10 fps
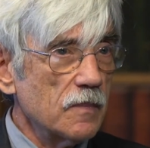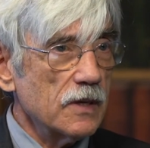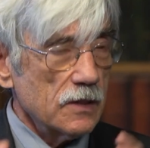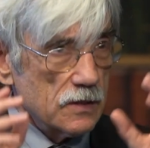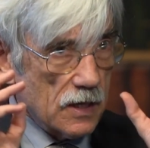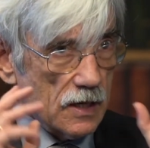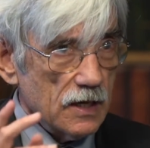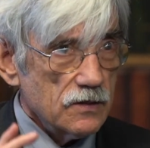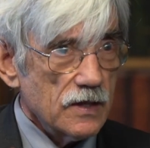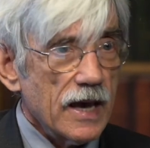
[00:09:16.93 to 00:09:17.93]
but
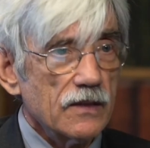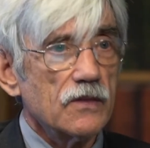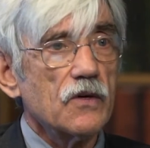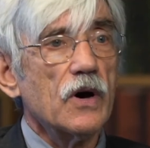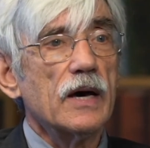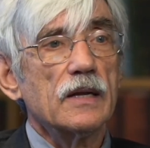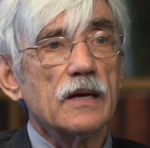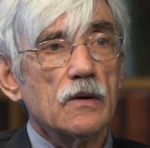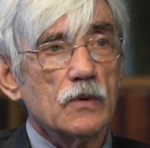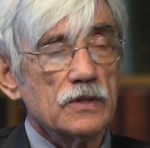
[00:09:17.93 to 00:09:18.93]
it's that thought,
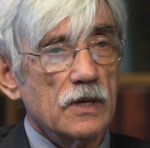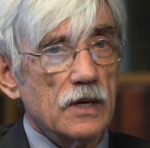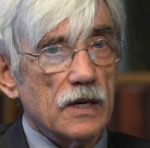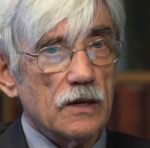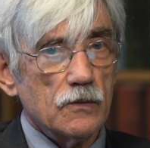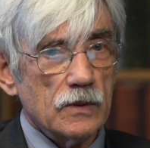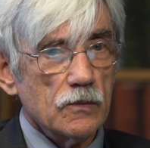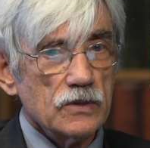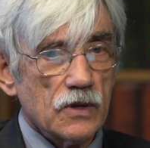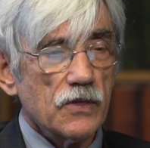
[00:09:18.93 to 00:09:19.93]
and it was
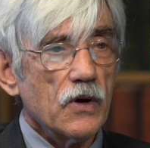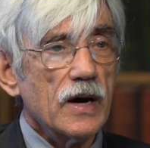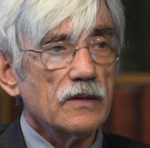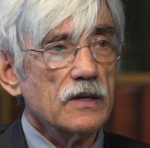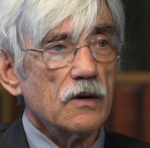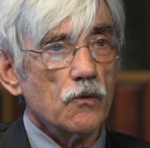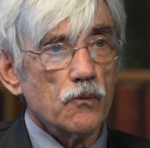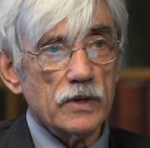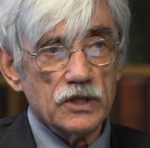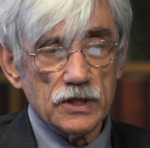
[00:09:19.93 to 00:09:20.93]
a thought that
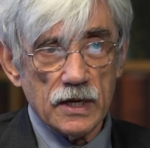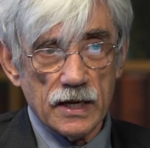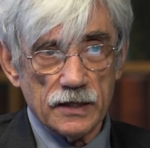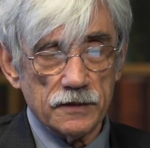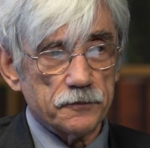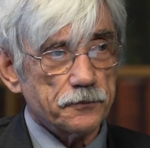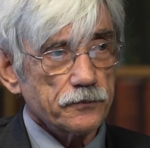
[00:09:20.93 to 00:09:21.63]
originated